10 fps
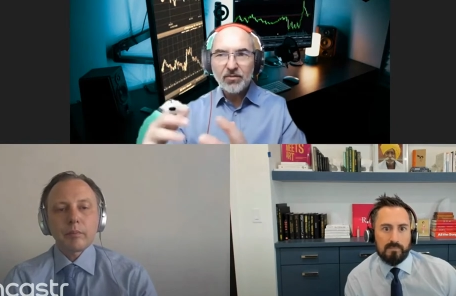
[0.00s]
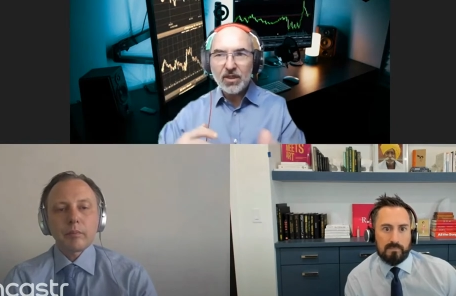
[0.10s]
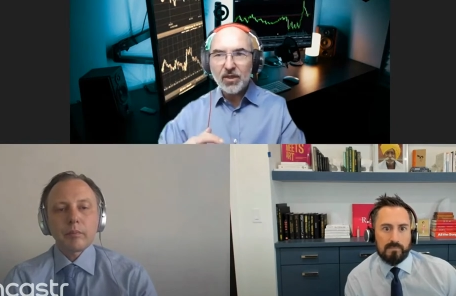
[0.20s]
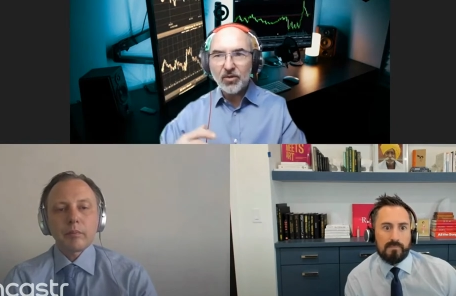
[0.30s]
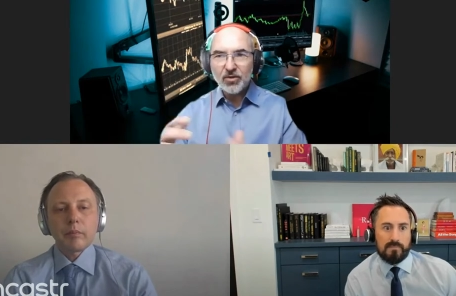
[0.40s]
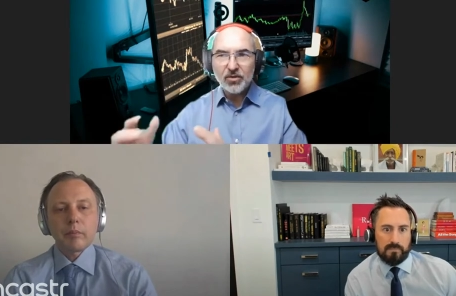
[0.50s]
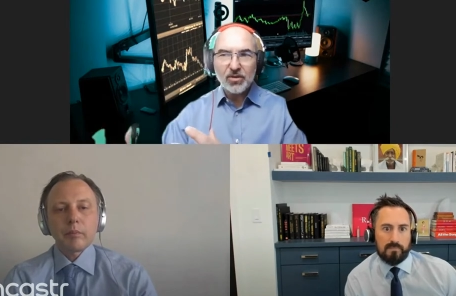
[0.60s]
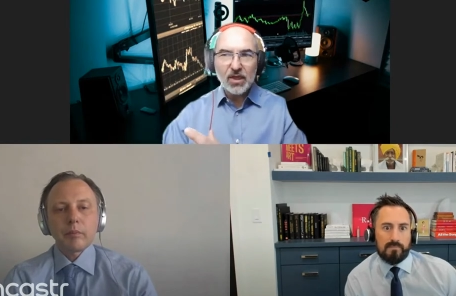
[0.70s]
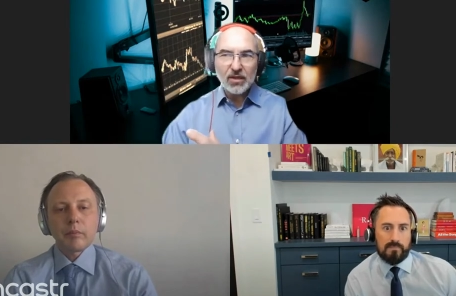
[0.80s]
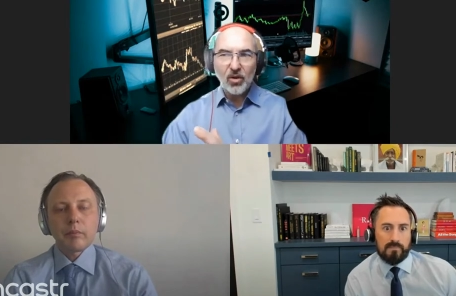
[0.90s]
Speaker 1: skills
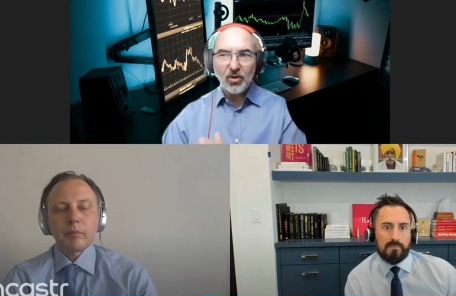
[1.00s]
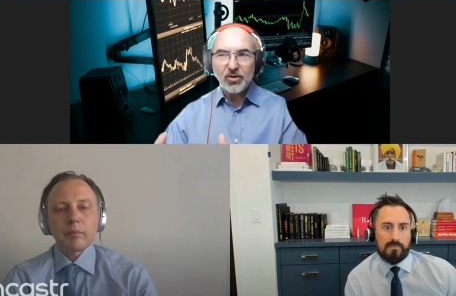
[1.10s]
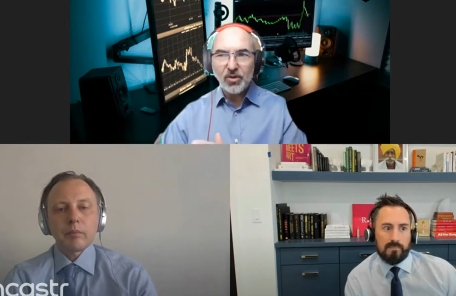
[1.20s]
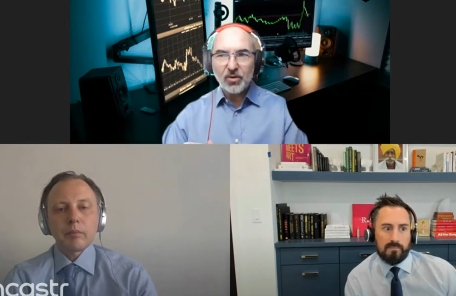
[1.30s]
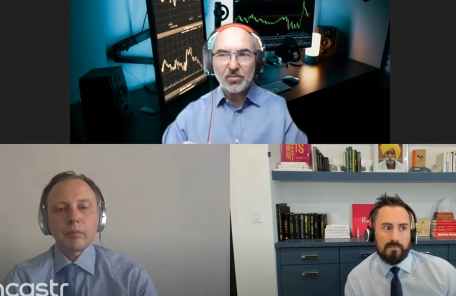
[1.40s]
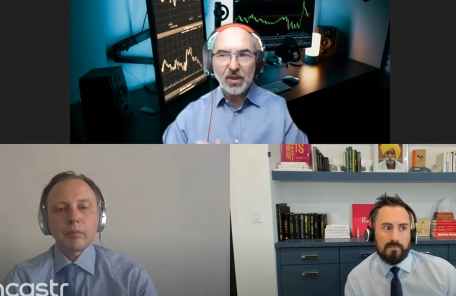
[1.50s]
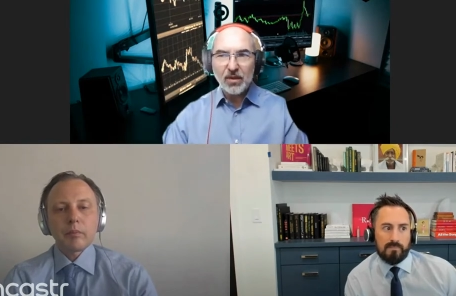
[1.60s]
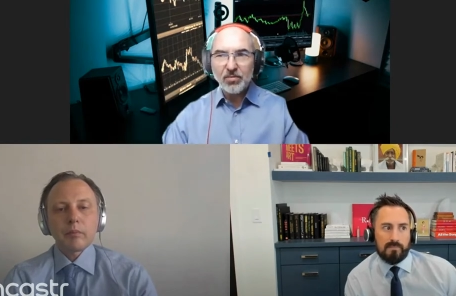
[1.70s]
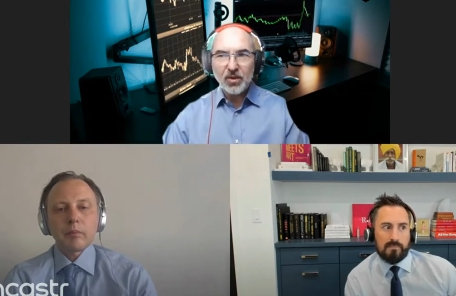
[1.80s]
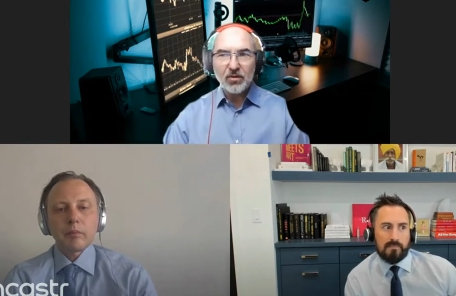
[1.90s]
or technology or
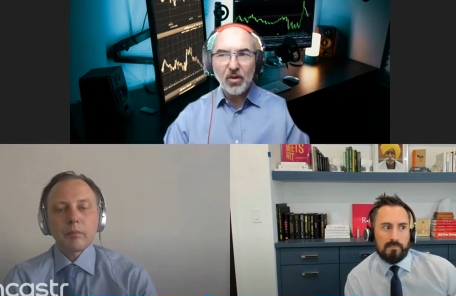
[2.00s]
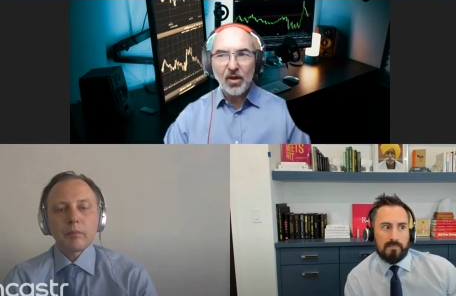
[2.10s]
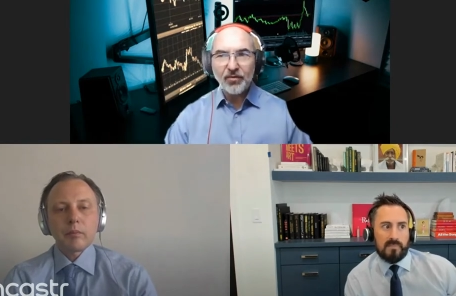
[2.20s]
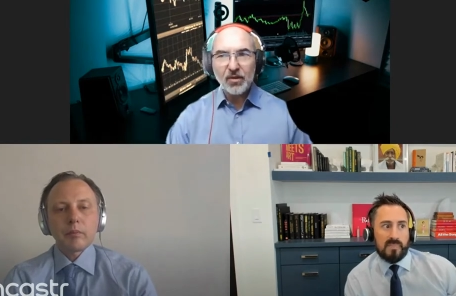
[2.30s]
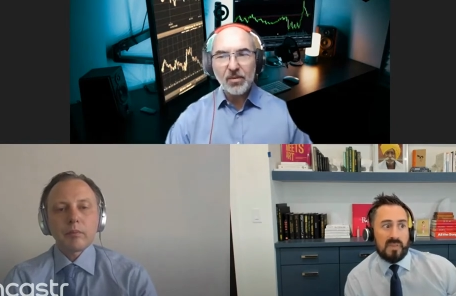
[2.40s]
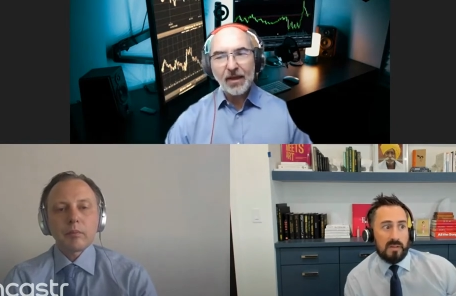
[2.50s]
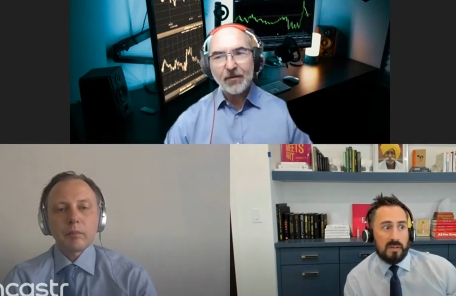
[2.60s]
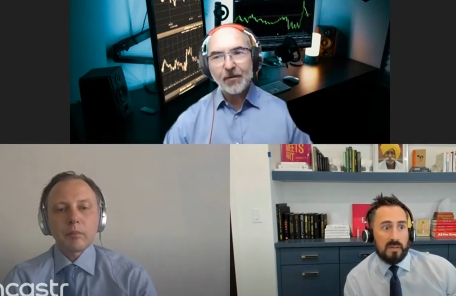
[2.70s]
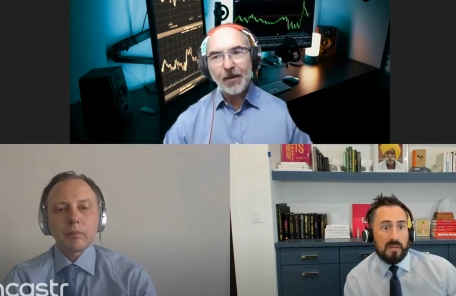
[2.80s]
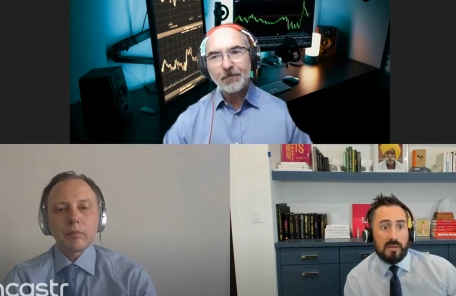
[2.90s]
people off the
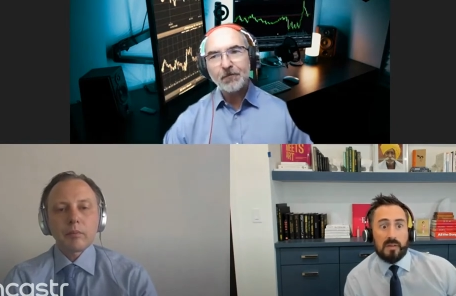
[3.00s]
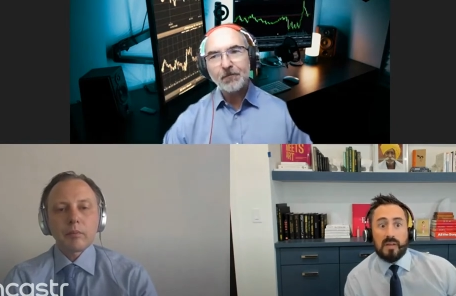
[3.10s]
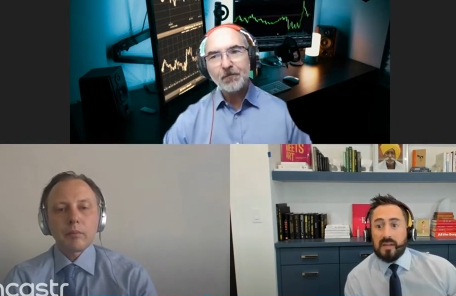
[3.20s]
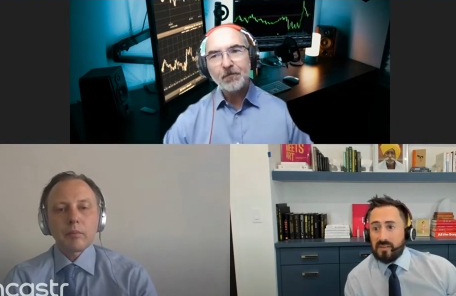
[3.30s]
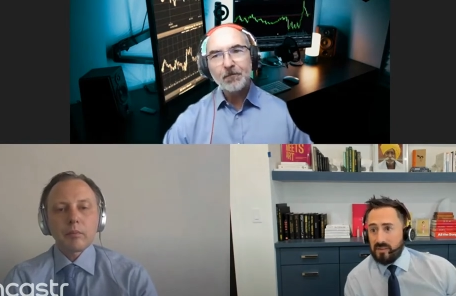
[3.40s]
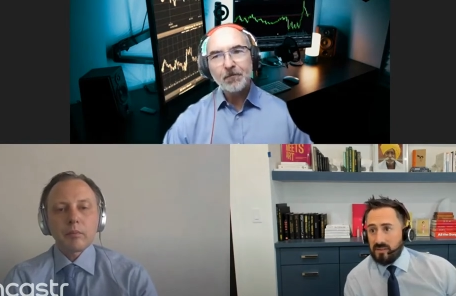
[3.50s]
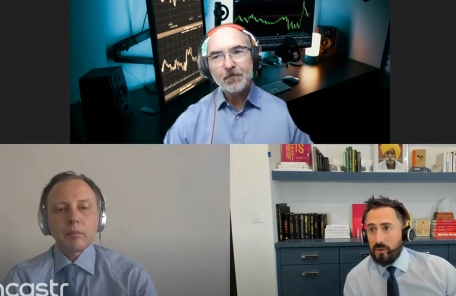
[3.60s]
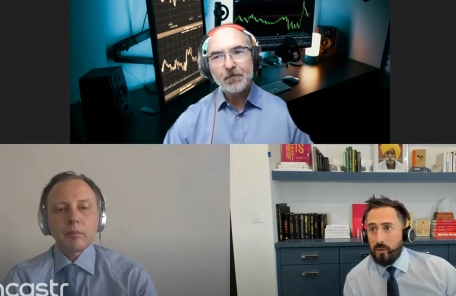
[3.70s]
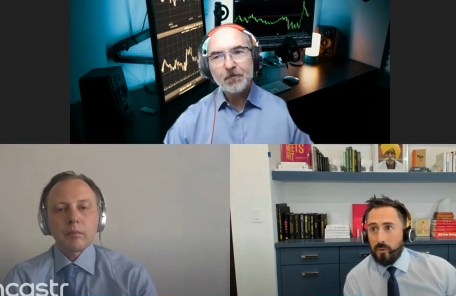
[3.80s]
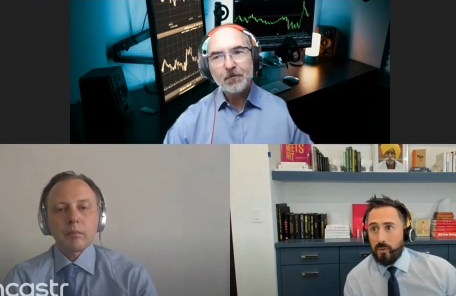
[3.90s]
back of that
Speaker 2: yes
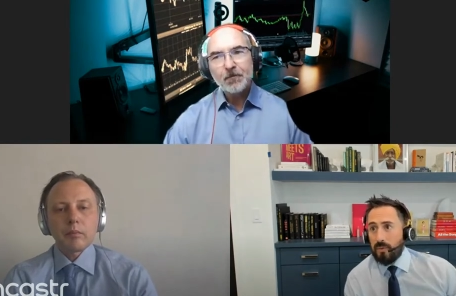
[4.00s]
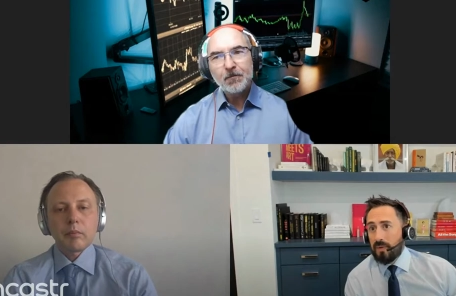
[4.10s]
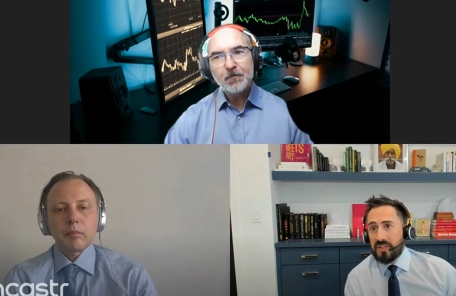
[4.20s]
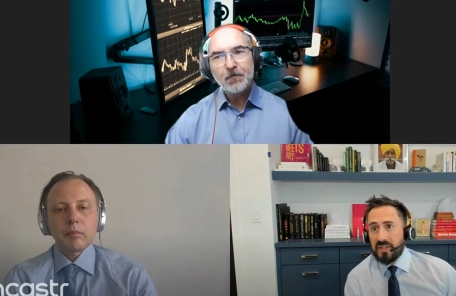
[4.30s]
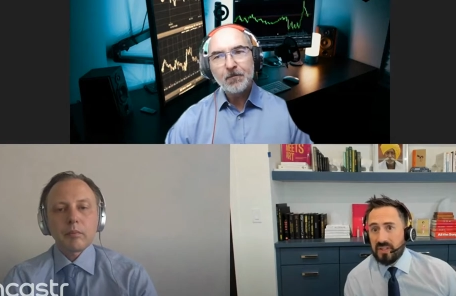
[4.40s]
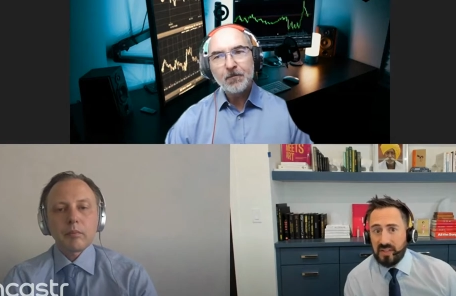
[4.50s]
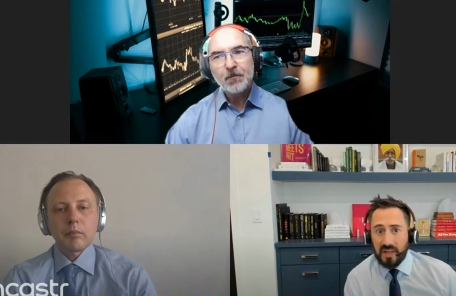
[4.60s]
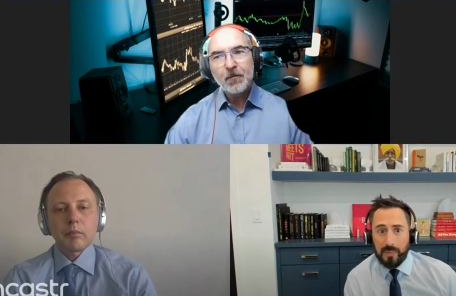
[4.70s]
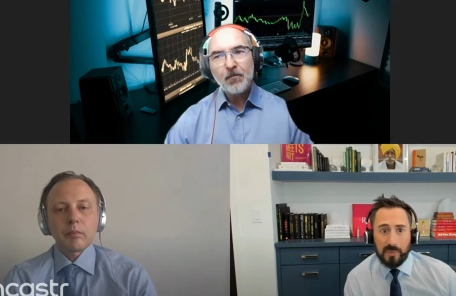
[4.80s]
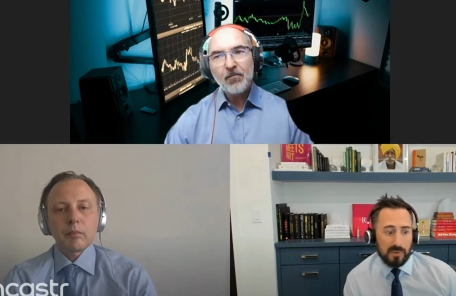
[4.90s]
so recent
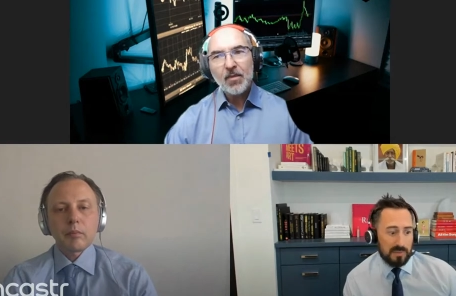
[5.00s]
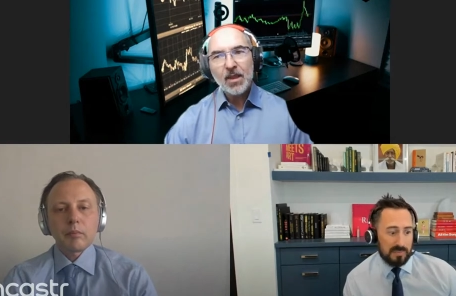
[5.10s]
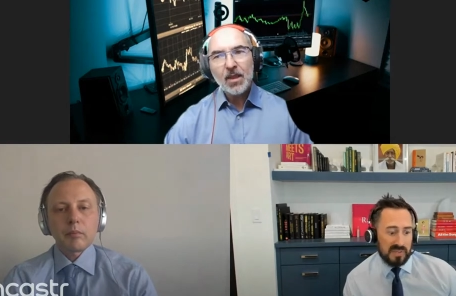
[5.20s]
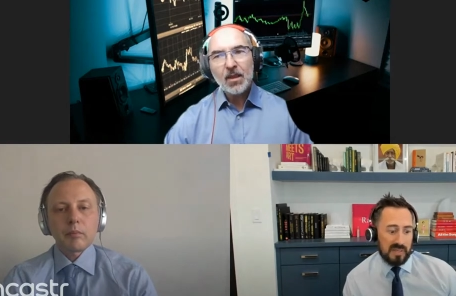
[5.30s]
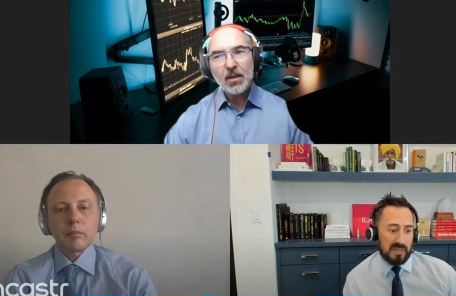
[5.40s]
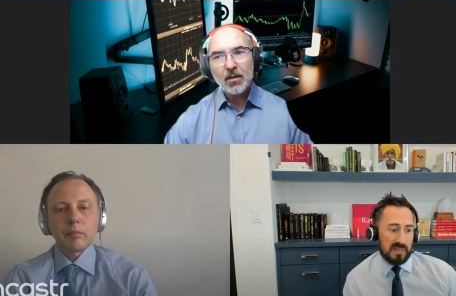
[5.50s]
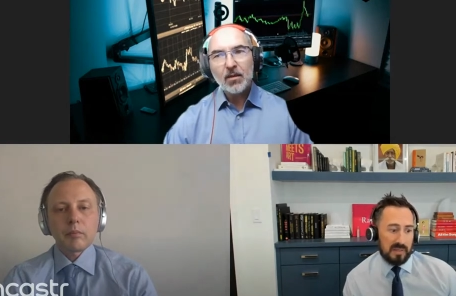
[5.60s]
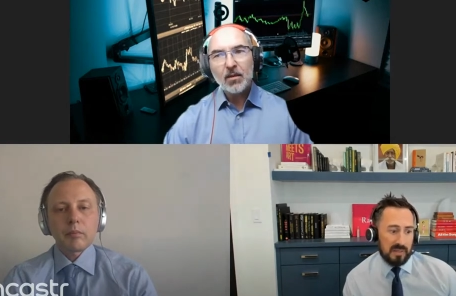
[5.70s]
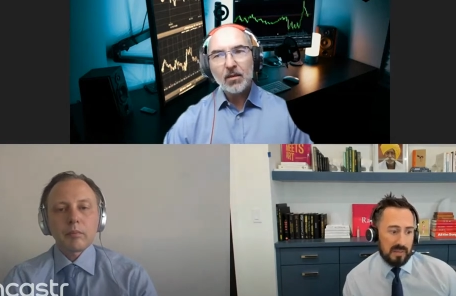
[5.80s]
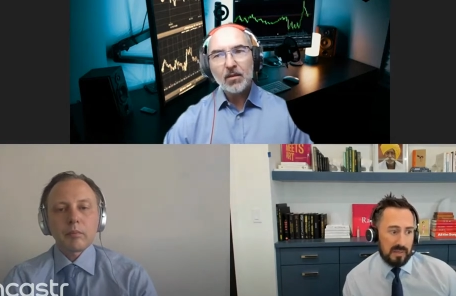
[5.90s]
example being
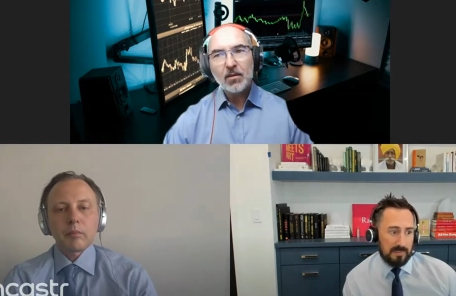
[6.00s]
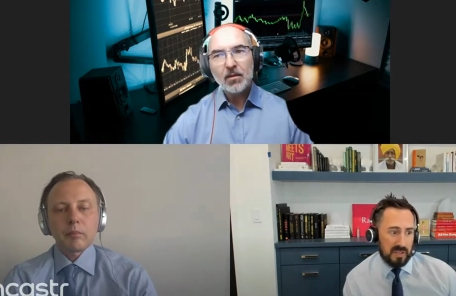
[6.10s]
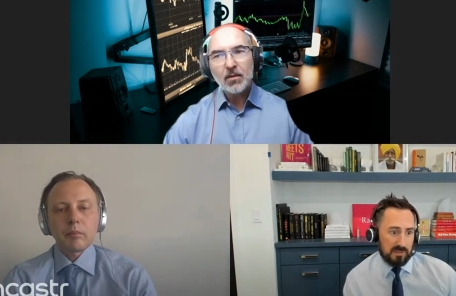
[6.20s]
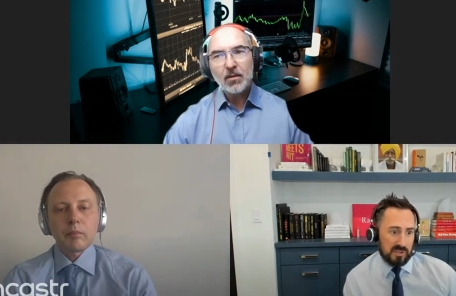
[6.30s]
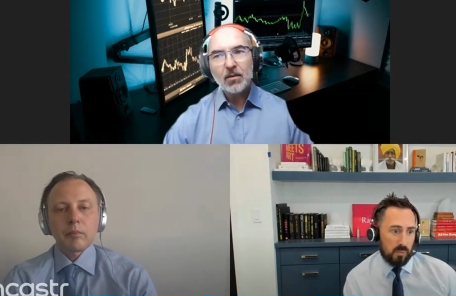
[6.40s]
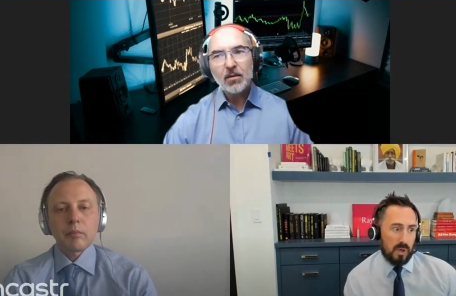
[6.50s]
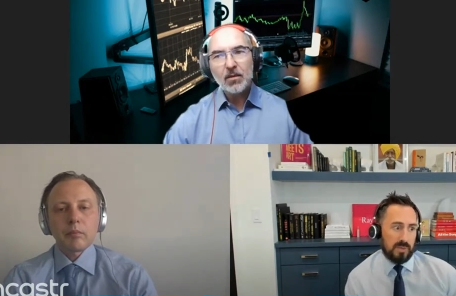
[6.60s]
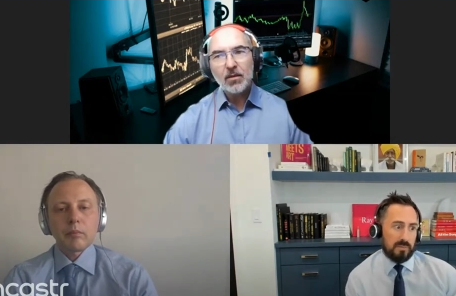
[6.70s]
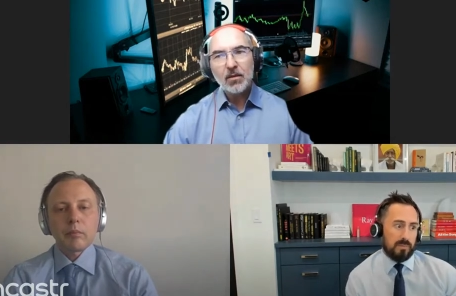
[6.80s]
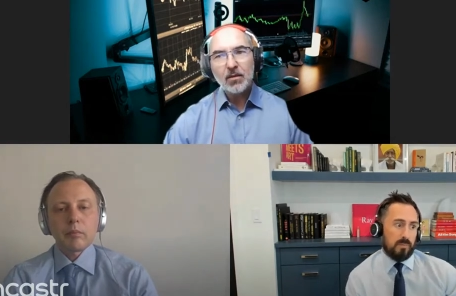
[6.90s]
um, you know so
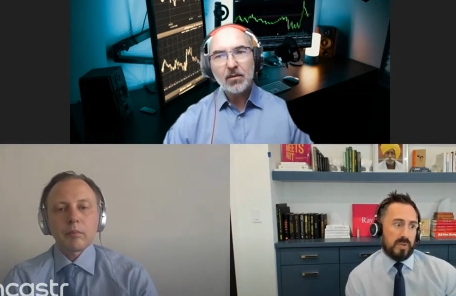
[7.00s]
one